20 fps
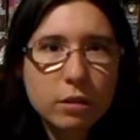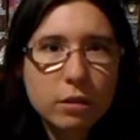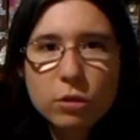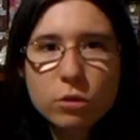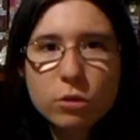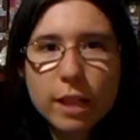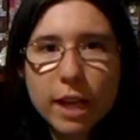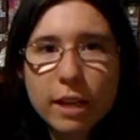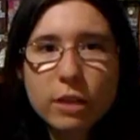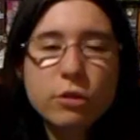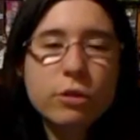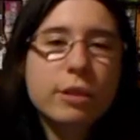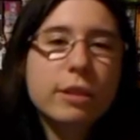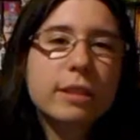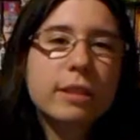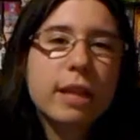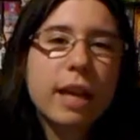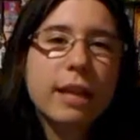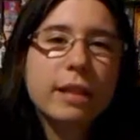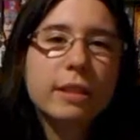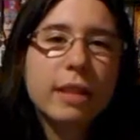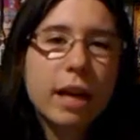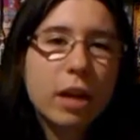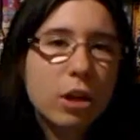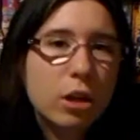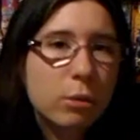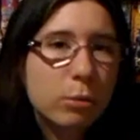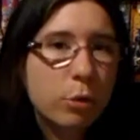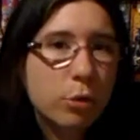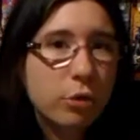how dangerous and
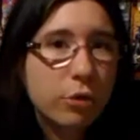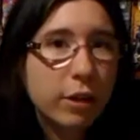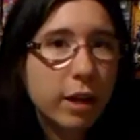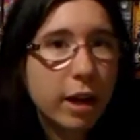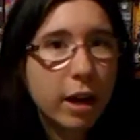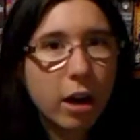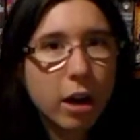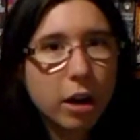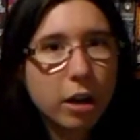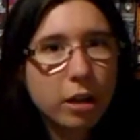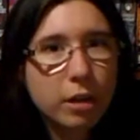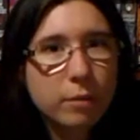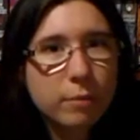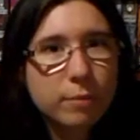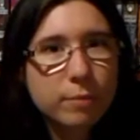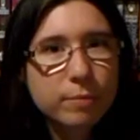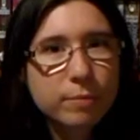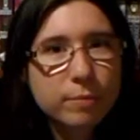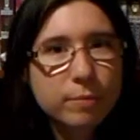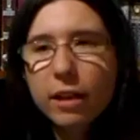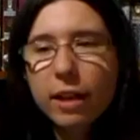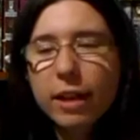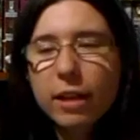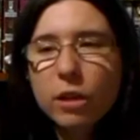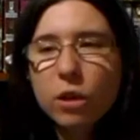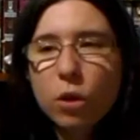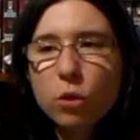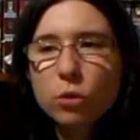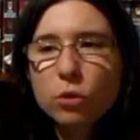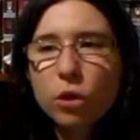terrible they are. Then
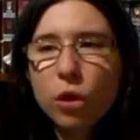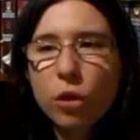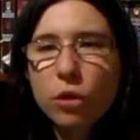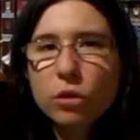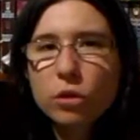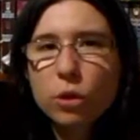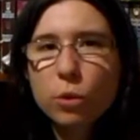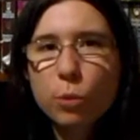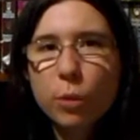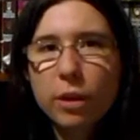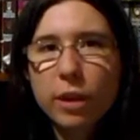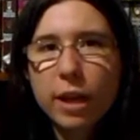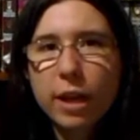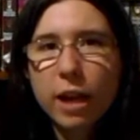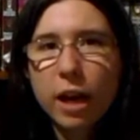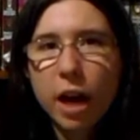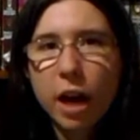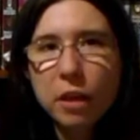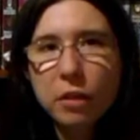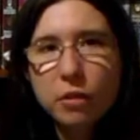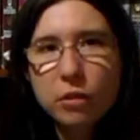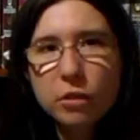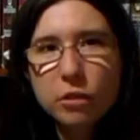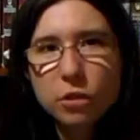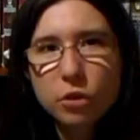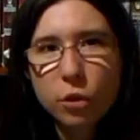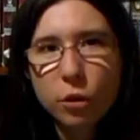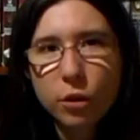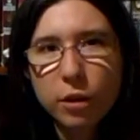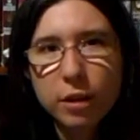it goes on to relay other
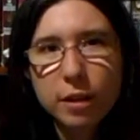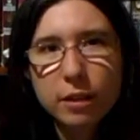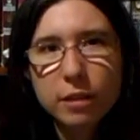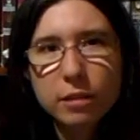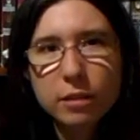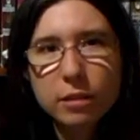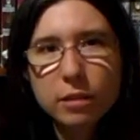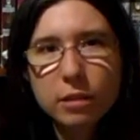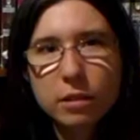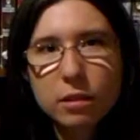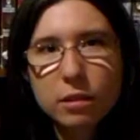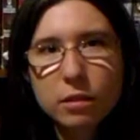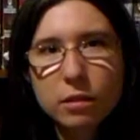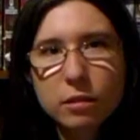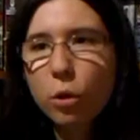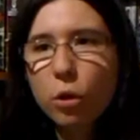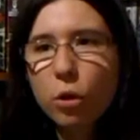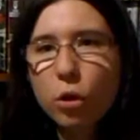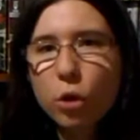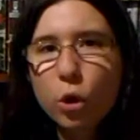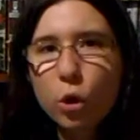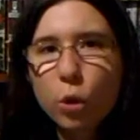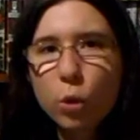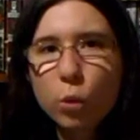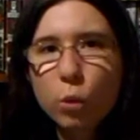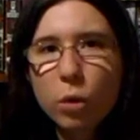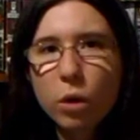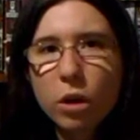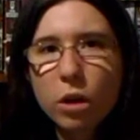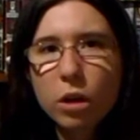stories, people
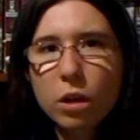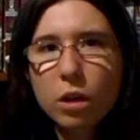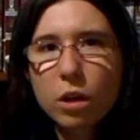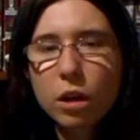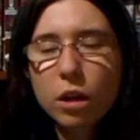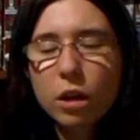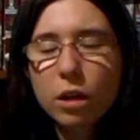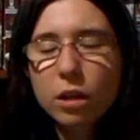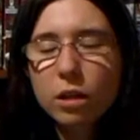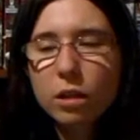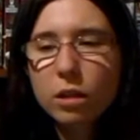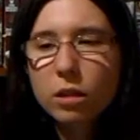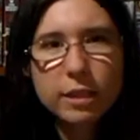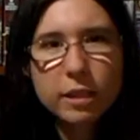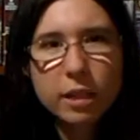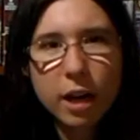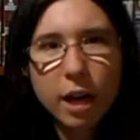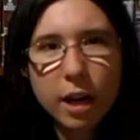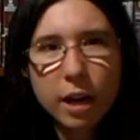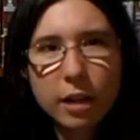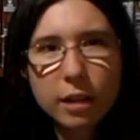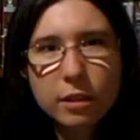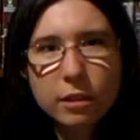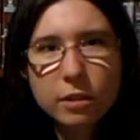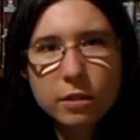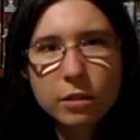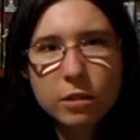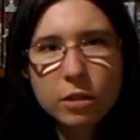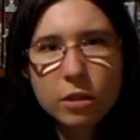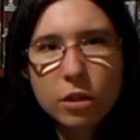who were wilderness
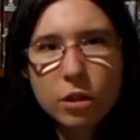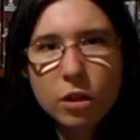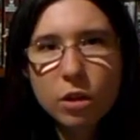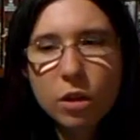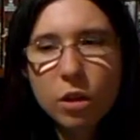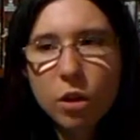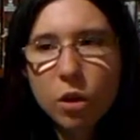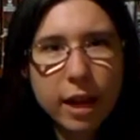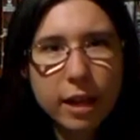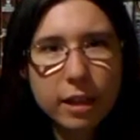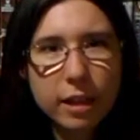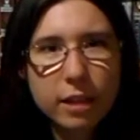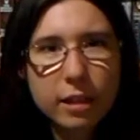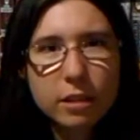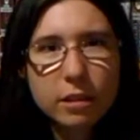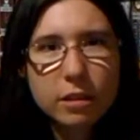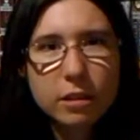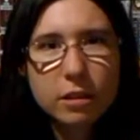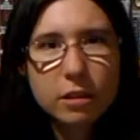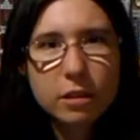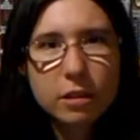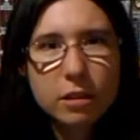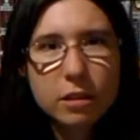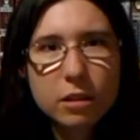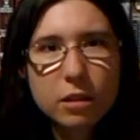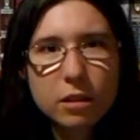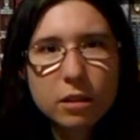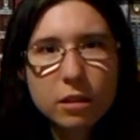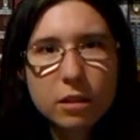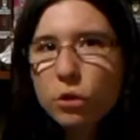guides, pilots.
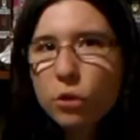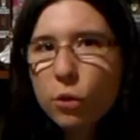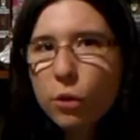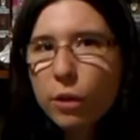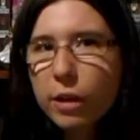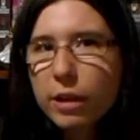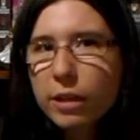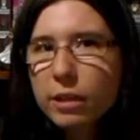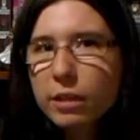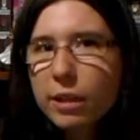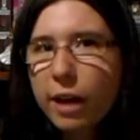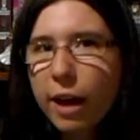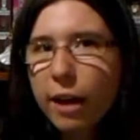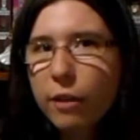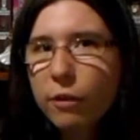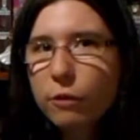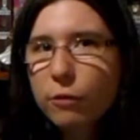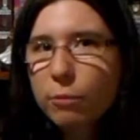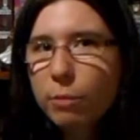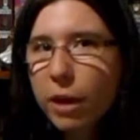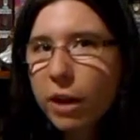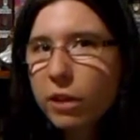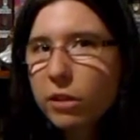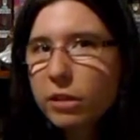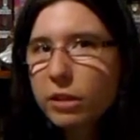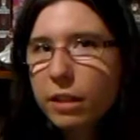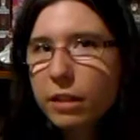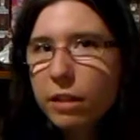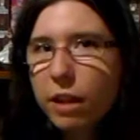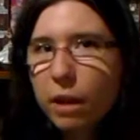Some of the stories have
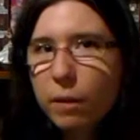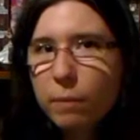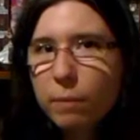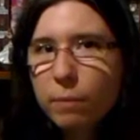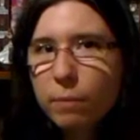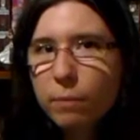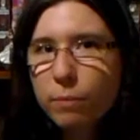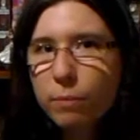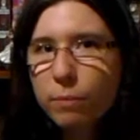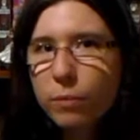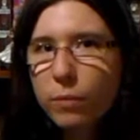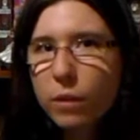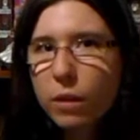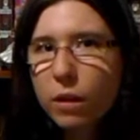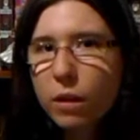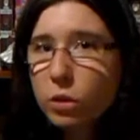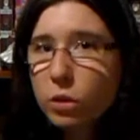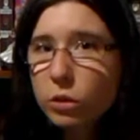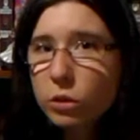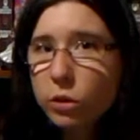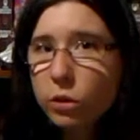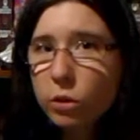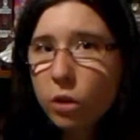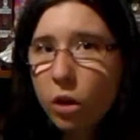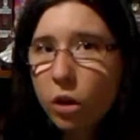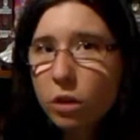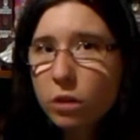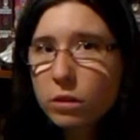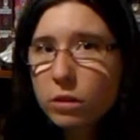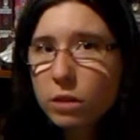bears in them, most do
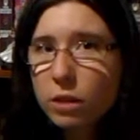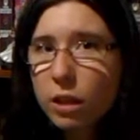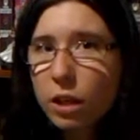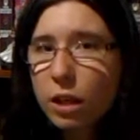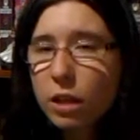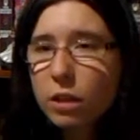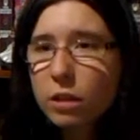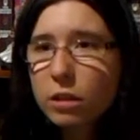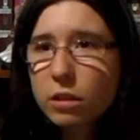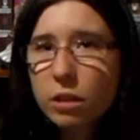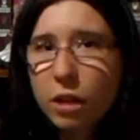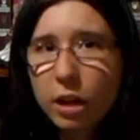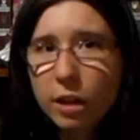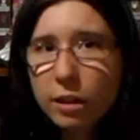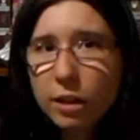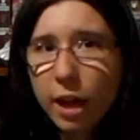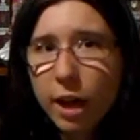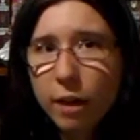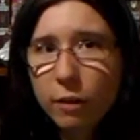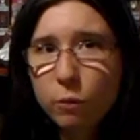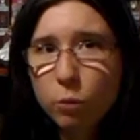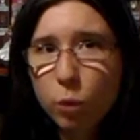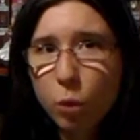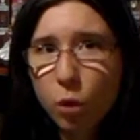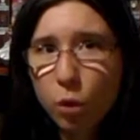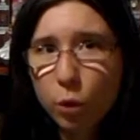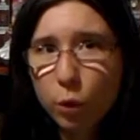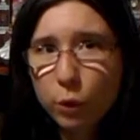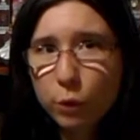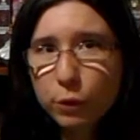not. None have
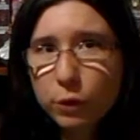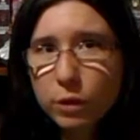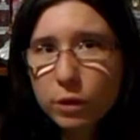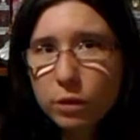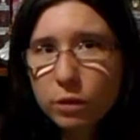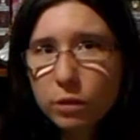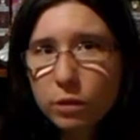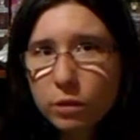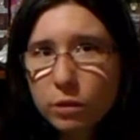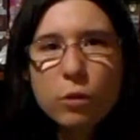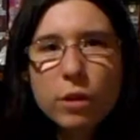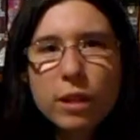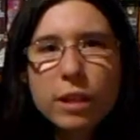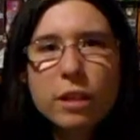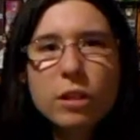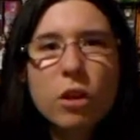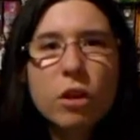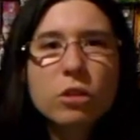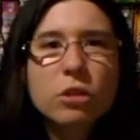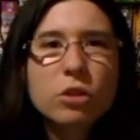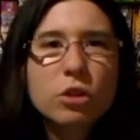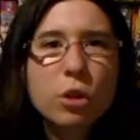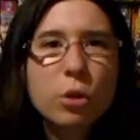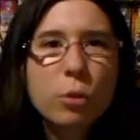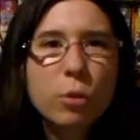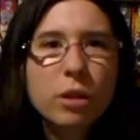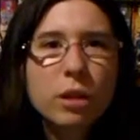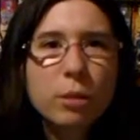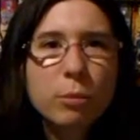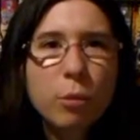wolves. I'm really not sure
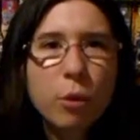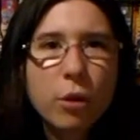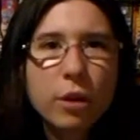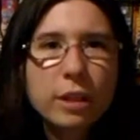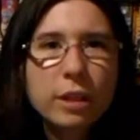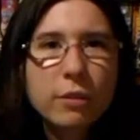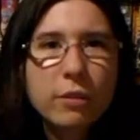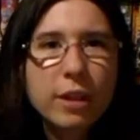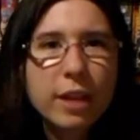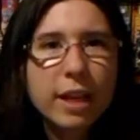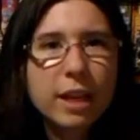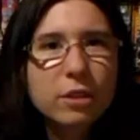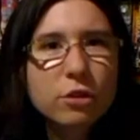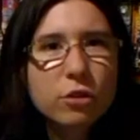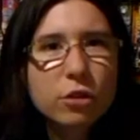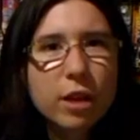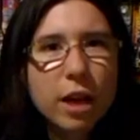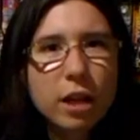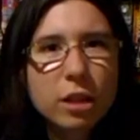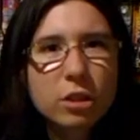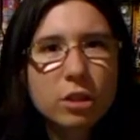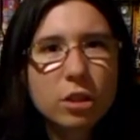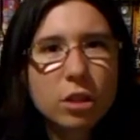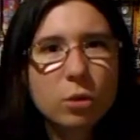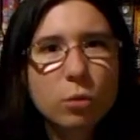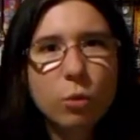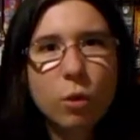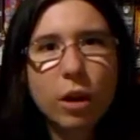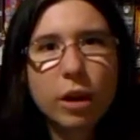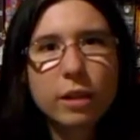what the point of the
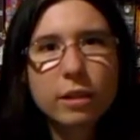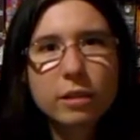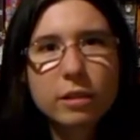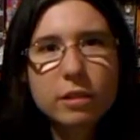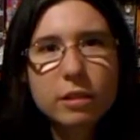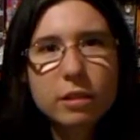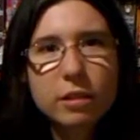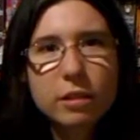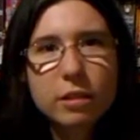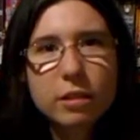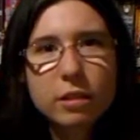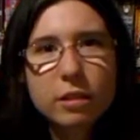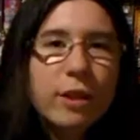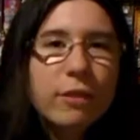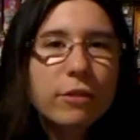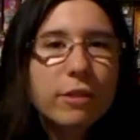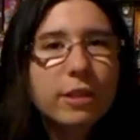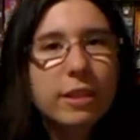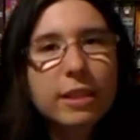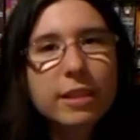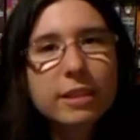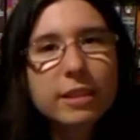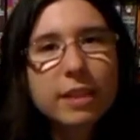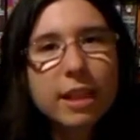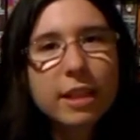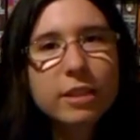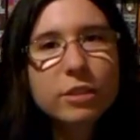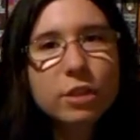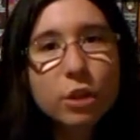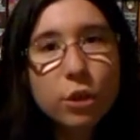introduction was. I've given this
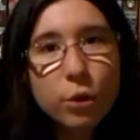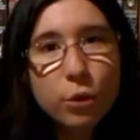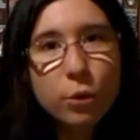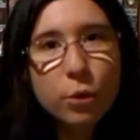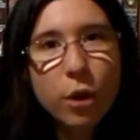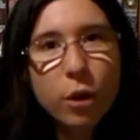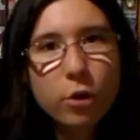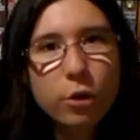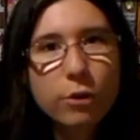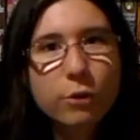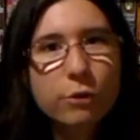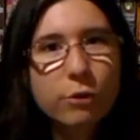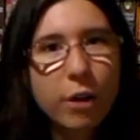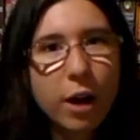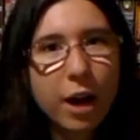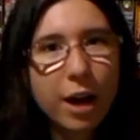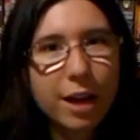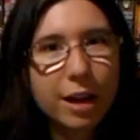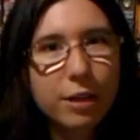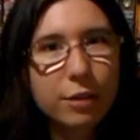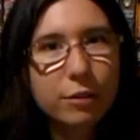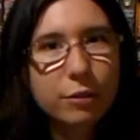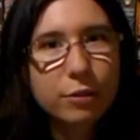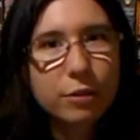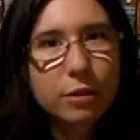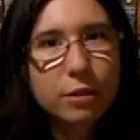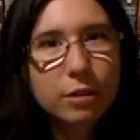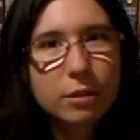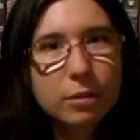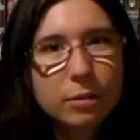a 2 out of
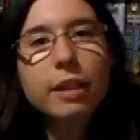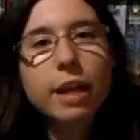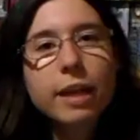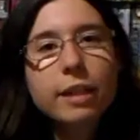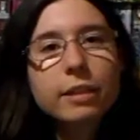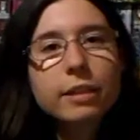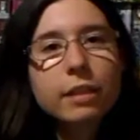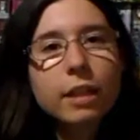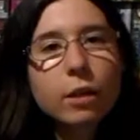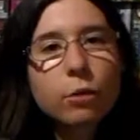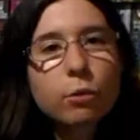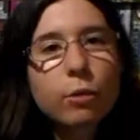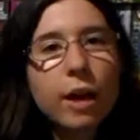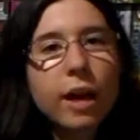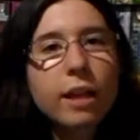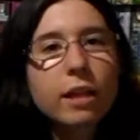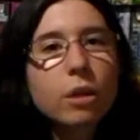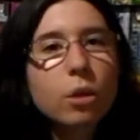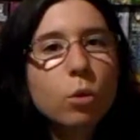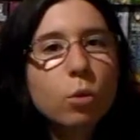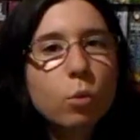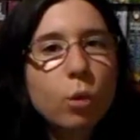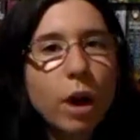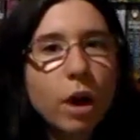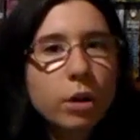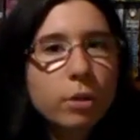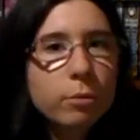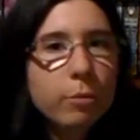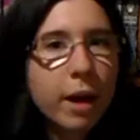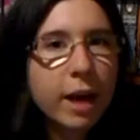5. Next I read
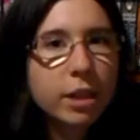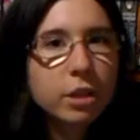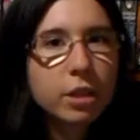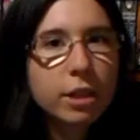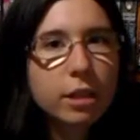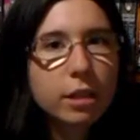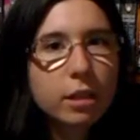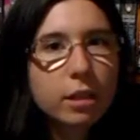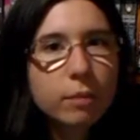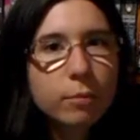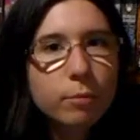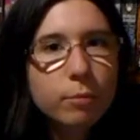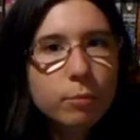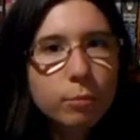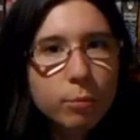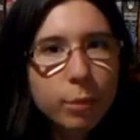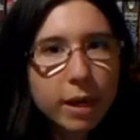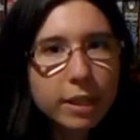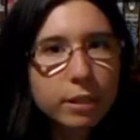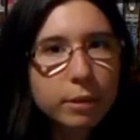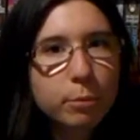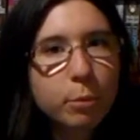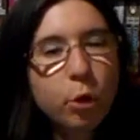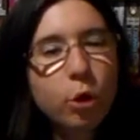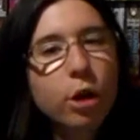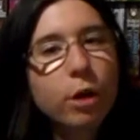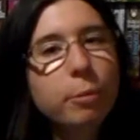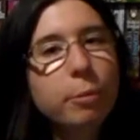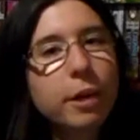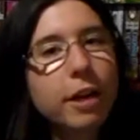Wild Magic by
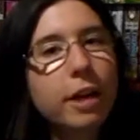Tamora.